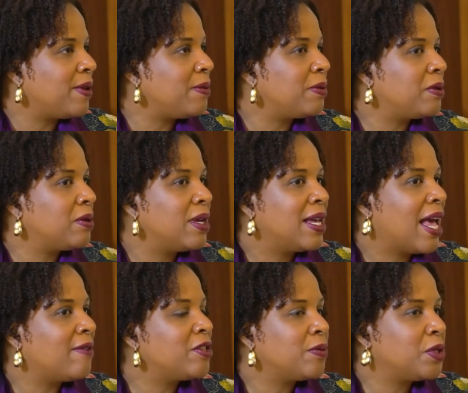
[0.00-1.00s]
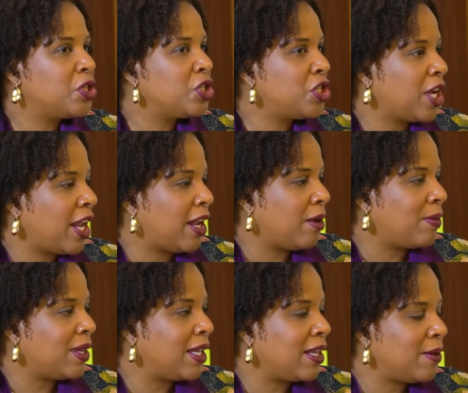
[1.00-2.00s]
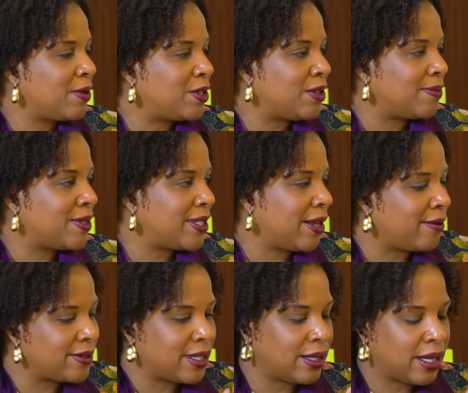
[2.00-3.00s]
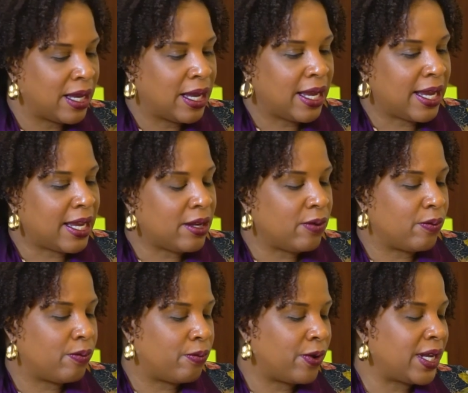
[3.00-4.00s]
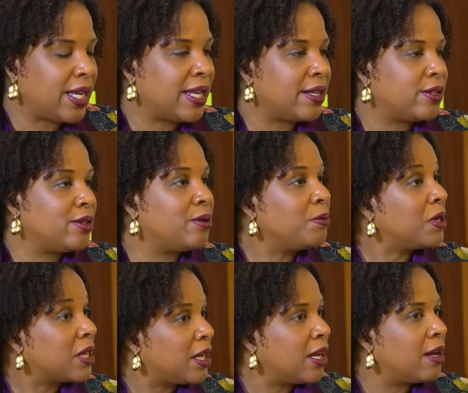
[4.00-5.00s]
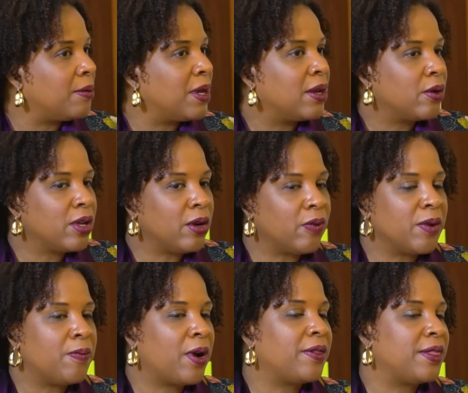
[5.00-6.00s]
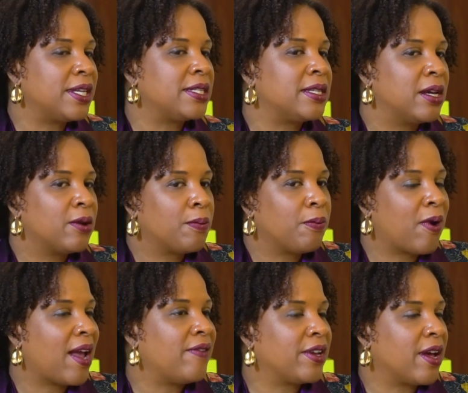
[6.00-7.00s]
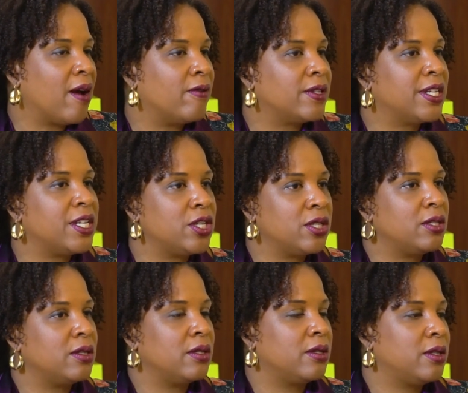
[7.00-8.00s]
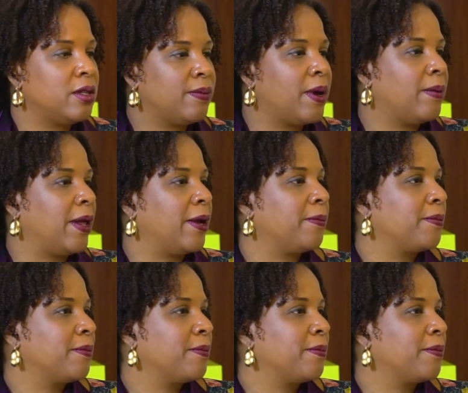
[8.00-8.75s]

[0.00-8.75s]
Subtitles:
People have so much shame and they keep it to themselves, and in bringing it to the book club, you know, we brought this private conversation to the public.